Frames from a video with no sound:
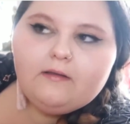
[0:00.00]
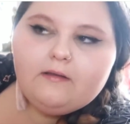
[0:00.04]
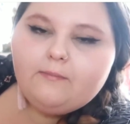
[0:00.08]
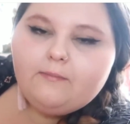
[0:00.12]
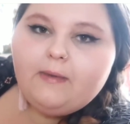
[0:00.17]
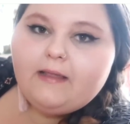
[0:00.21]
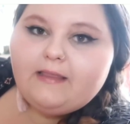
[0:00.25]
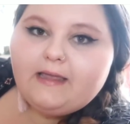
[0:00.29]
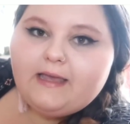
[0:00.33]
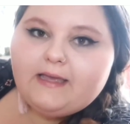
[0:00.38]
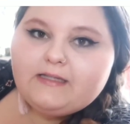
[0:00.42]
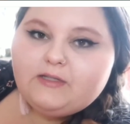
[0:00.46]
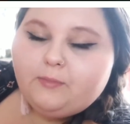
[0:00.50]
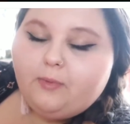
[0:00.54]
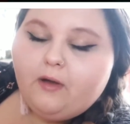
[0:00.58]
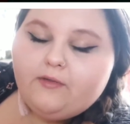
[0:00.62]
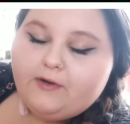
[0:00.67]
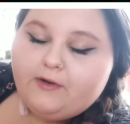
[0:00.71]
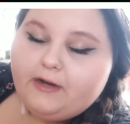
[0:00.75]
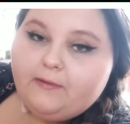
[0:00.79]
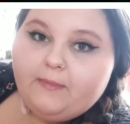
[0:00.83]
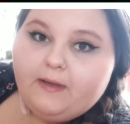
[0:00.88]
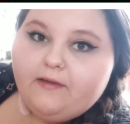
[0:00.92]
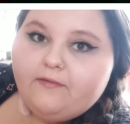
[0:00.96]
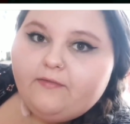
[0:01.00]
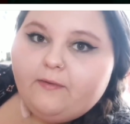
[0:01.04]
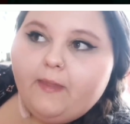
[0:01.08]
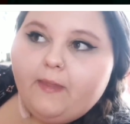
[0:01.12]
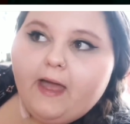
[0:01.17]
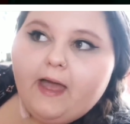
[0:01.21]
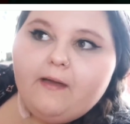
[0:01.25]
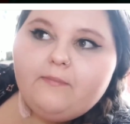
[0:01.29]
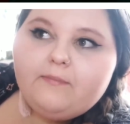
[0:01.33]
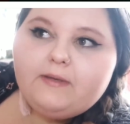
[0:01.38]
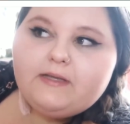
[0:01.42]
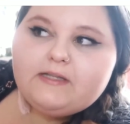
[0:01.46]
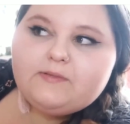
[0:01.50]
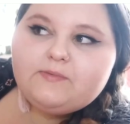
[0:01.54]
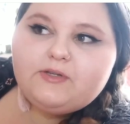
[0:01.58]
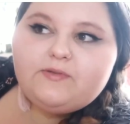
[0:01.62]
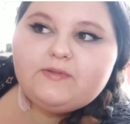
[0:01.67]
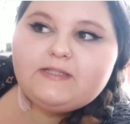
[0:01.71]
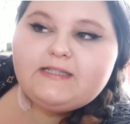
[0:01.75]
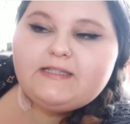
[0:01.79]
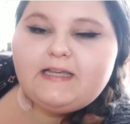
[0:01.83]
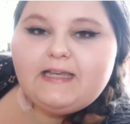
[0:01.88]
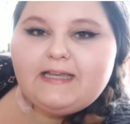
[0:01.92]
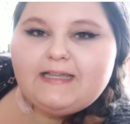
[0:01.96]
my legs are bothering me from that, because when you
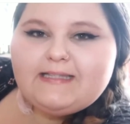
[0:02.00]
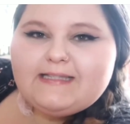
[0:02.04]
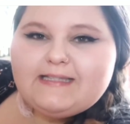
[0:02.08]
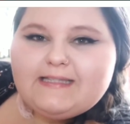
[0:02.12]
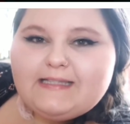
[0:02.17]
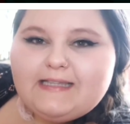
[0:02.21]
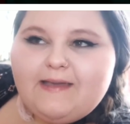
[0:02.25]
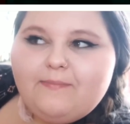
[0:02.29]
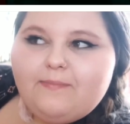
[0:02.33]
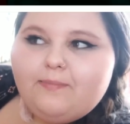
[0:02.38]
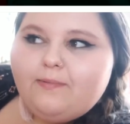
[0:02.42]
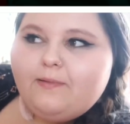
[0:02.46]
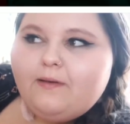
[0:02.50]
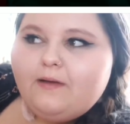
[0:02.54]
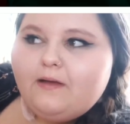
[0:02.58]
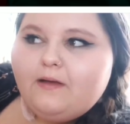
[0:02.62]
sit and sleep